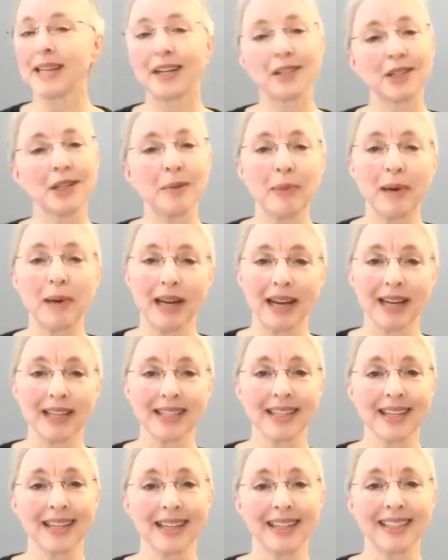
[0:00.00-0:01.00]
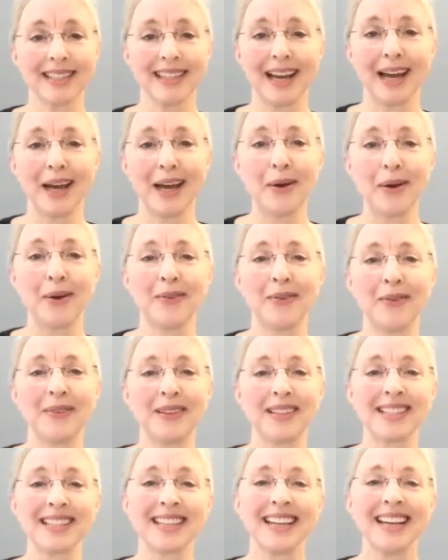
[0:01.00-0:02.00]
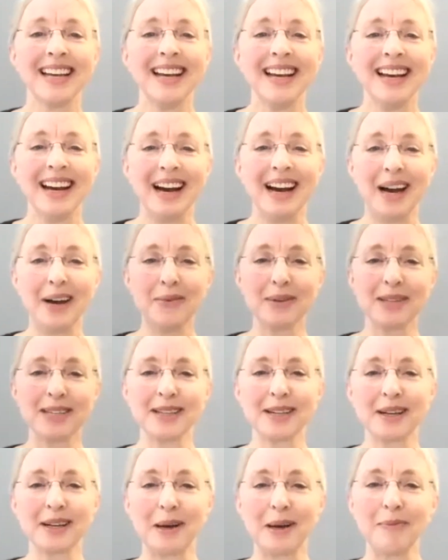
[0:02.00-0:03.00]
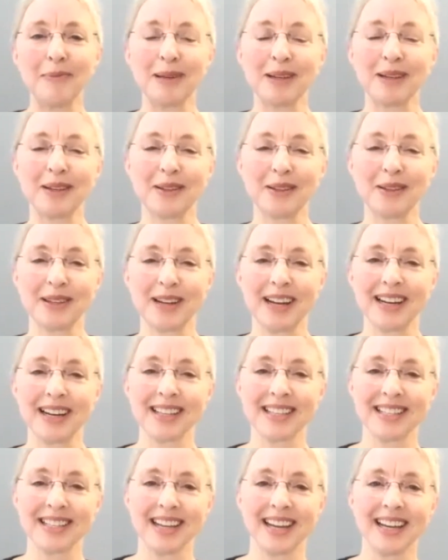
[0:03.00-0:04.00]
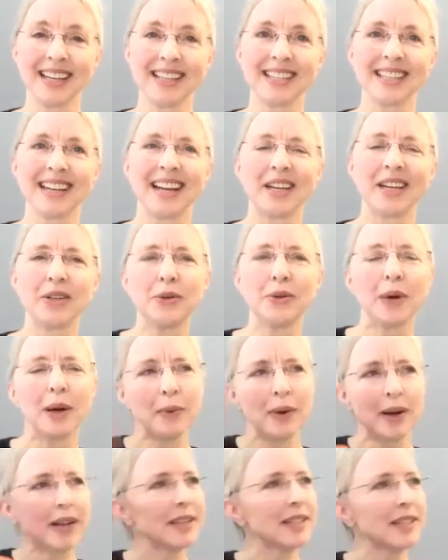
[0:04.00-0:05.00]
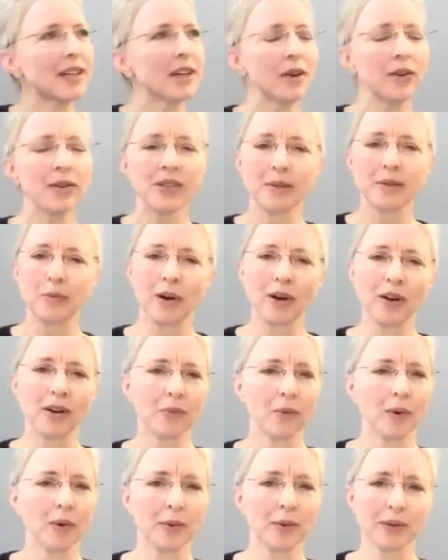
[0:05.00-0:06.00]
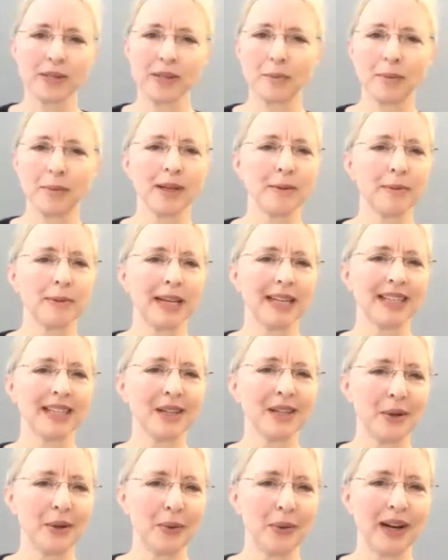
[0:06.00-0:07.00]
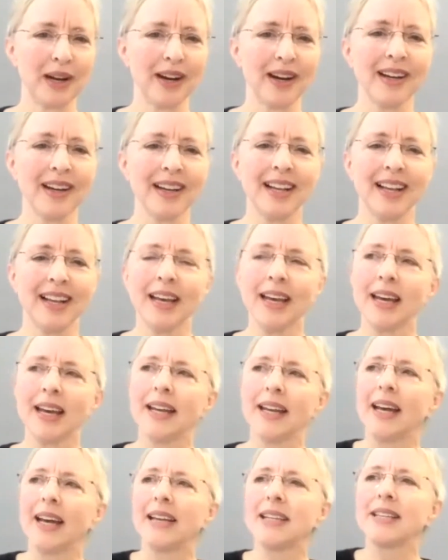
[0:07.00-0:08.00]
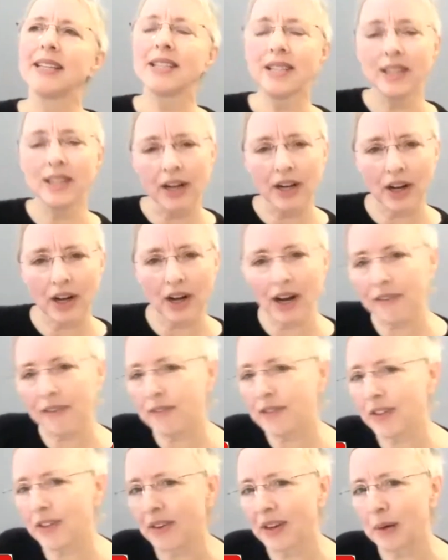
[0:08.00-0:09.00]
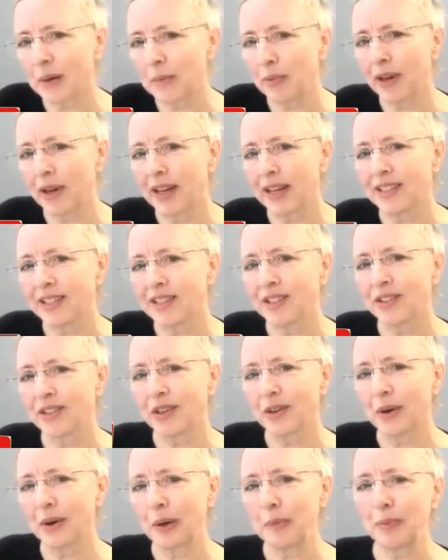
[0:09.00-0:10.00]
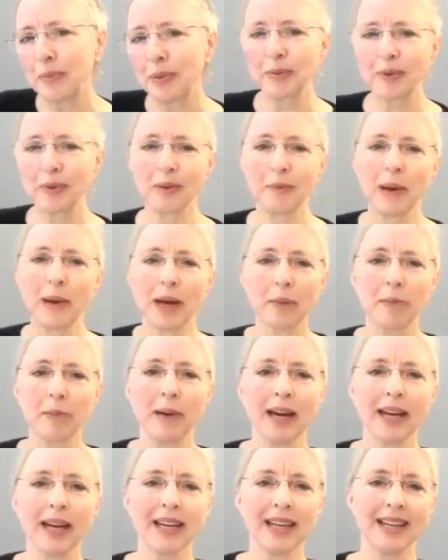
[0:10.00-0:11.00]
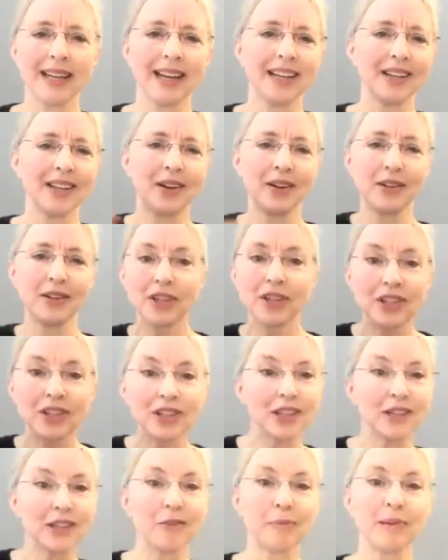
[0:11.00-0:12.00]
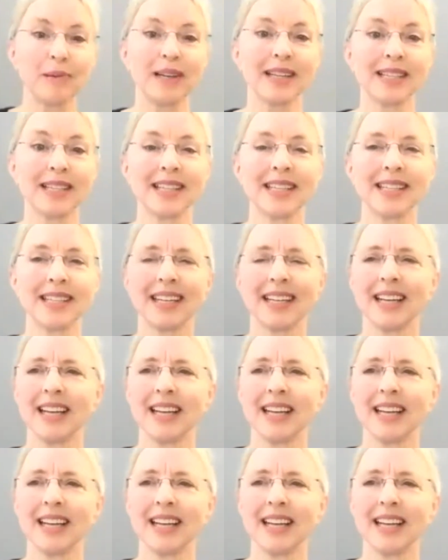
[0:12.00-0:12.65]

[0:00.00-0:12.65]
by accident. I was in a company in the United States, and I knew I wanted to go somewhere and work with somebody, but I didn't know where. And I snuck off during a break to Europe with a backpack, and I auditioned different places, and